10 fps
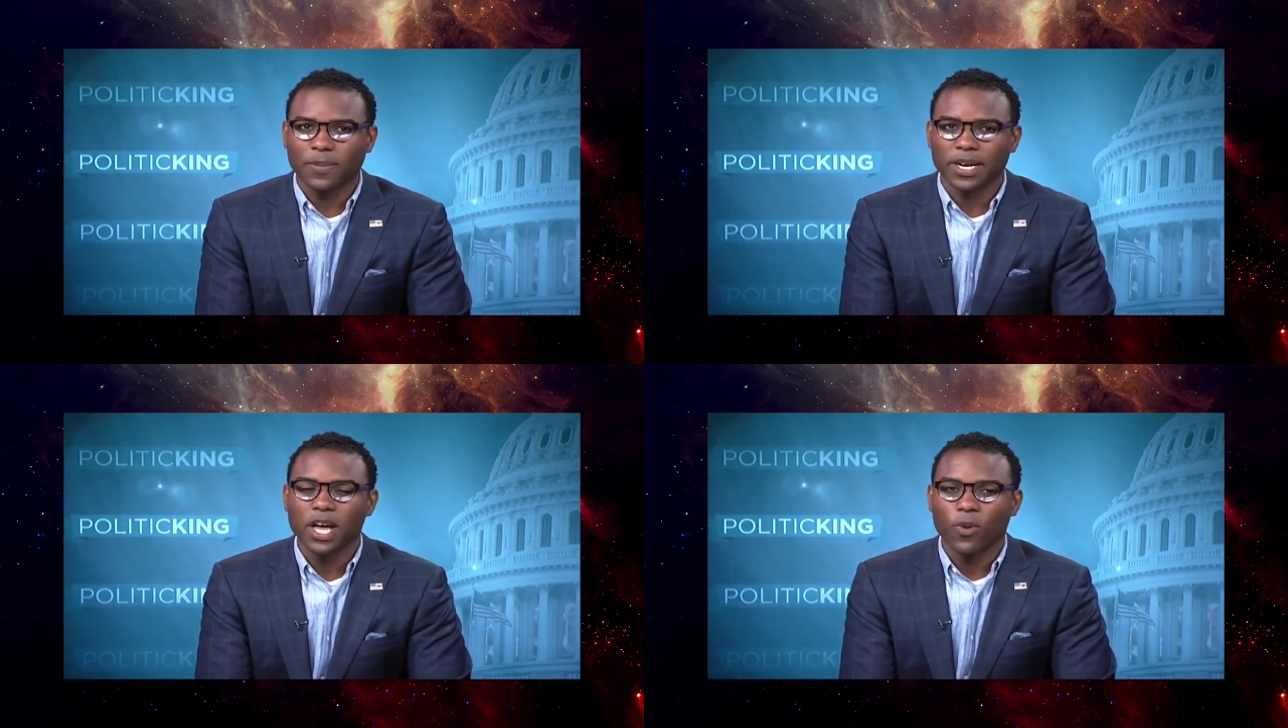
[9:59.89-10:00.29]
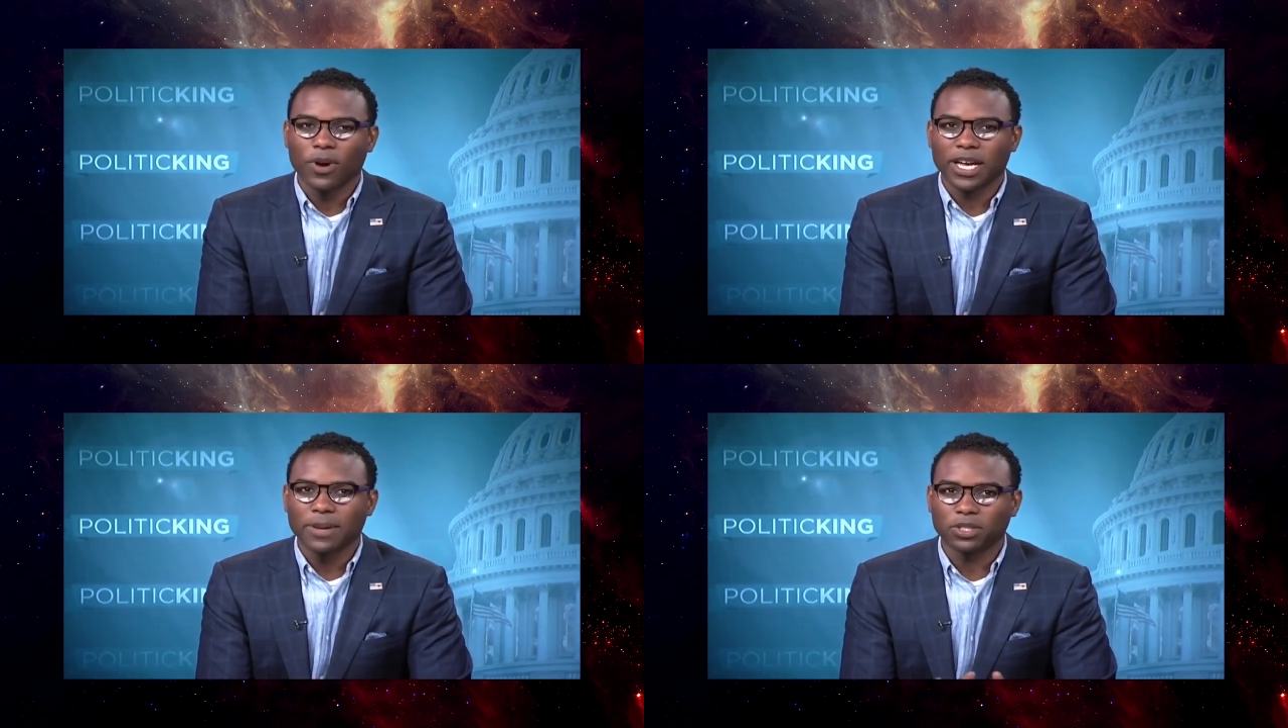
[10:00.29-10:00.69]
but when
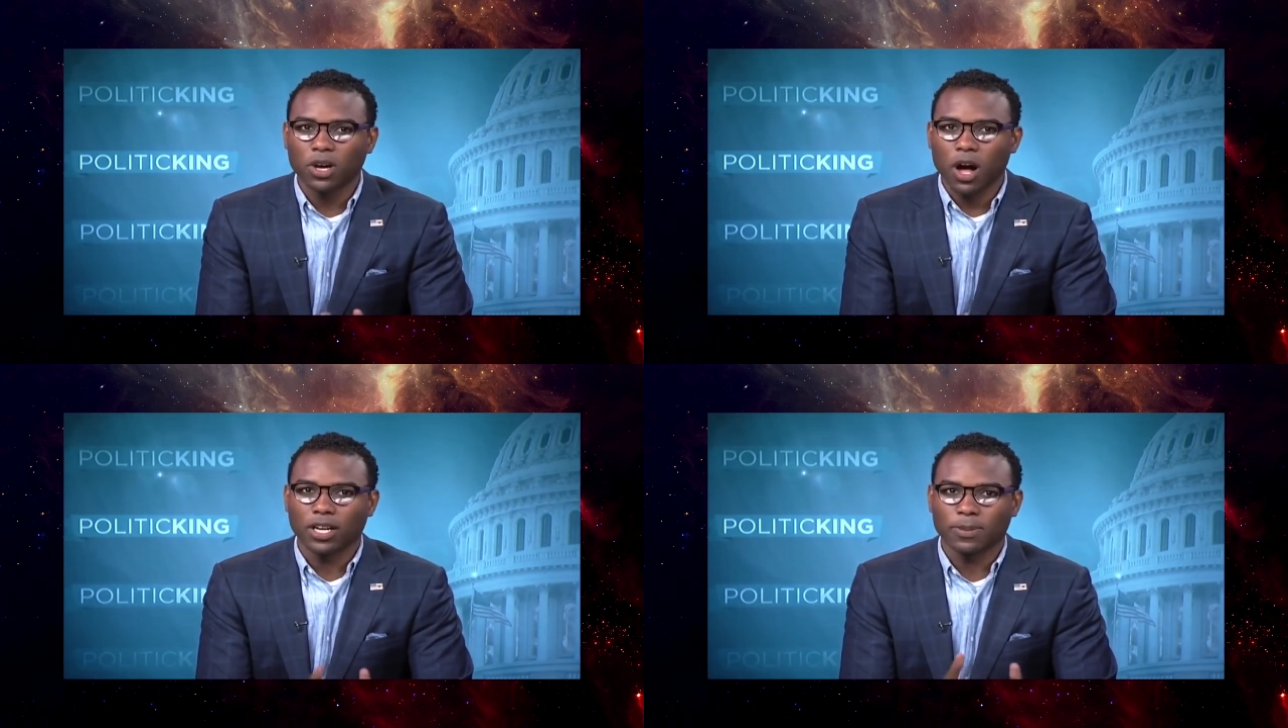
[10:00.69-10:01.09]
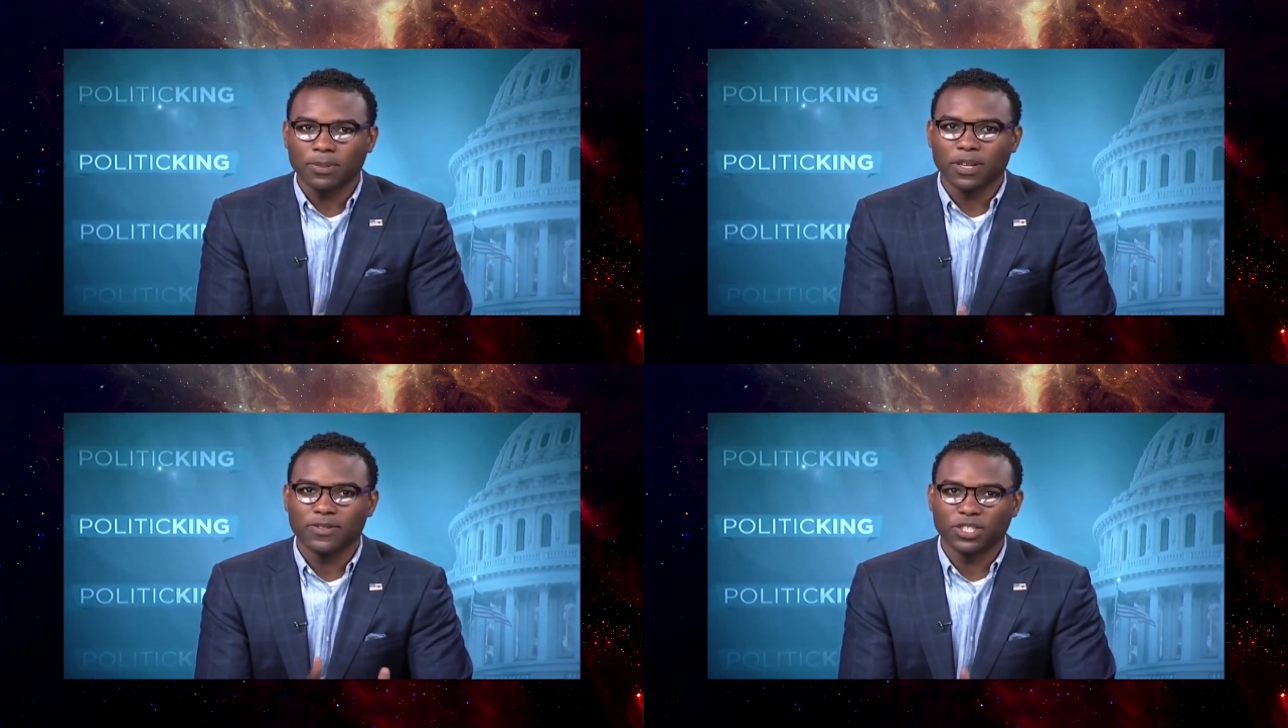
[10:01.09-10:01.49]
it came to talking to
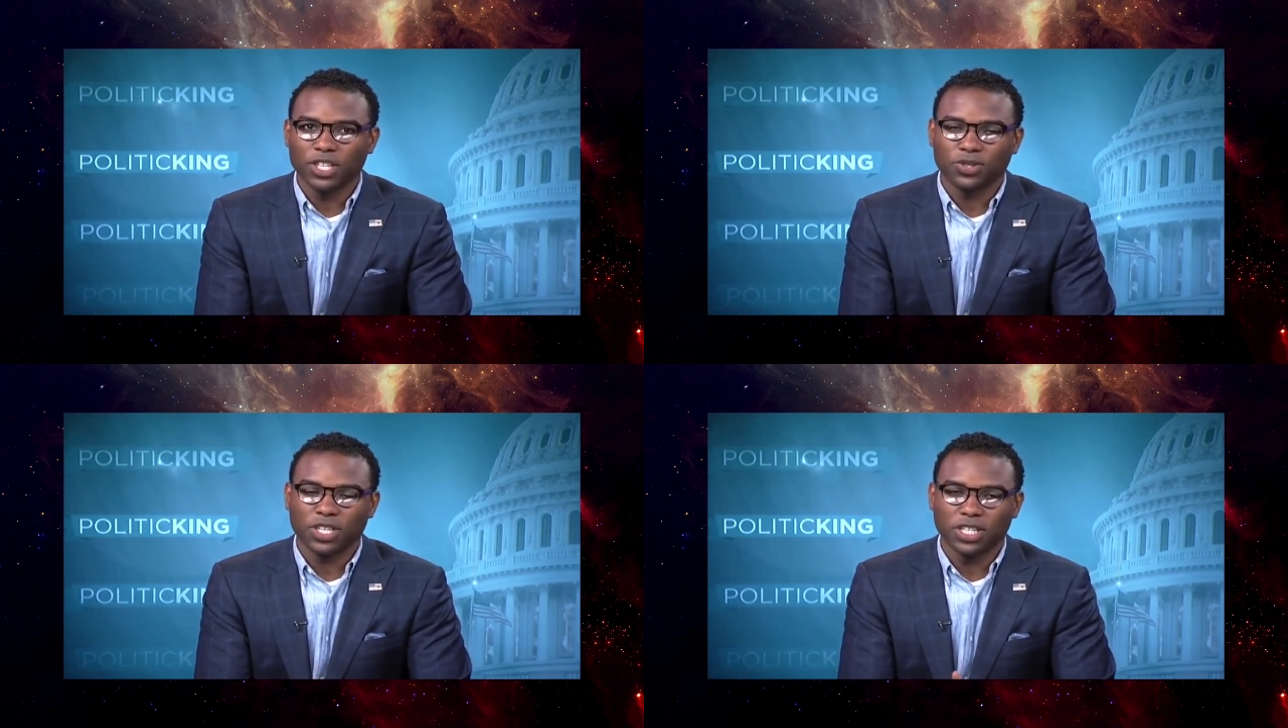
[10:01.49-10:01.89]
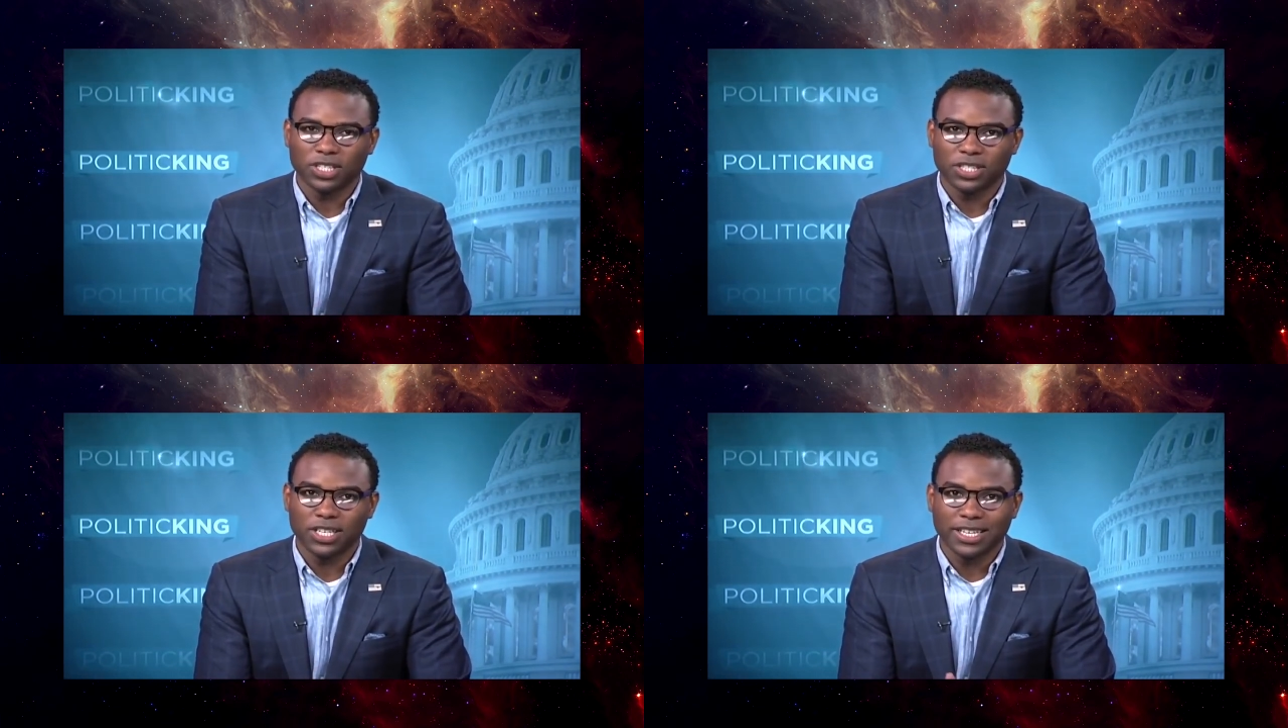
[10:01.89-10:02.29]
people of his district, he
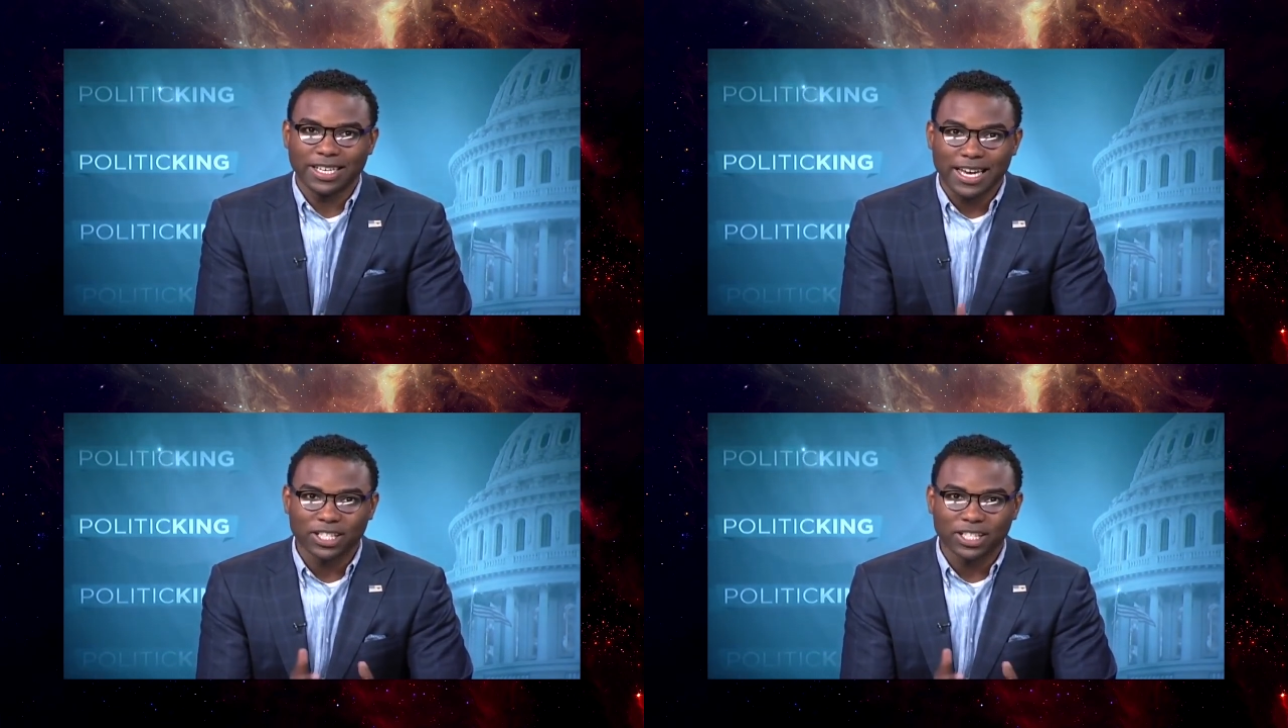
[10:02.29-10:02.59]
just didn't get